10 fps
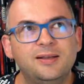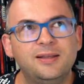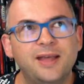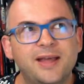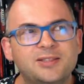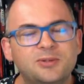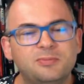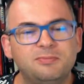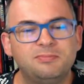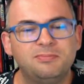Yeah,
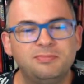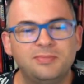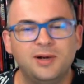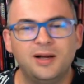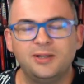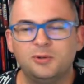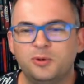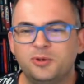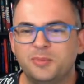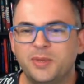so I don't
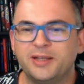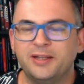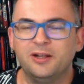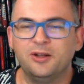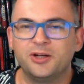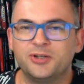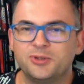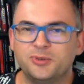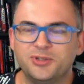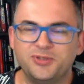want to make it any longer,
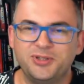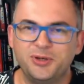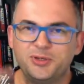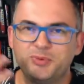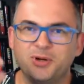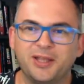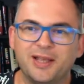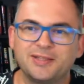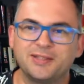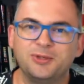so this video is more like
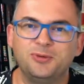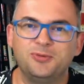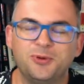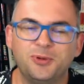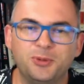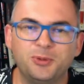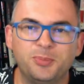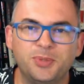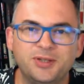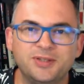asking you for your
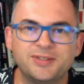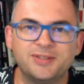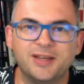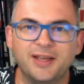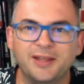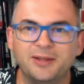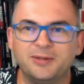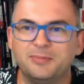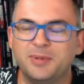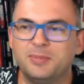opinions, and
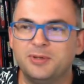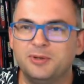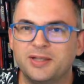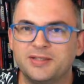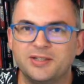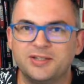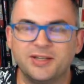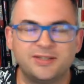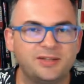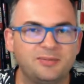maybe you can
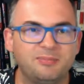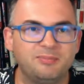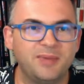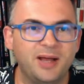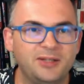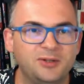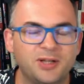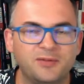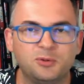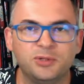suggest that I don't
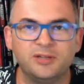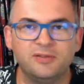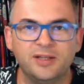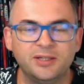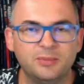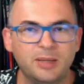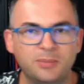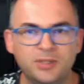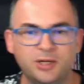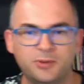have to reinvent it.
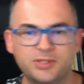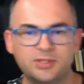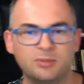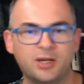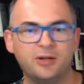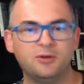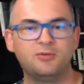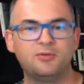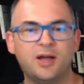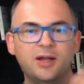Maybe there is some kind
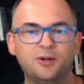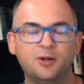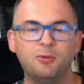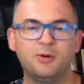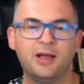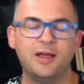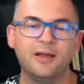of, I don't know,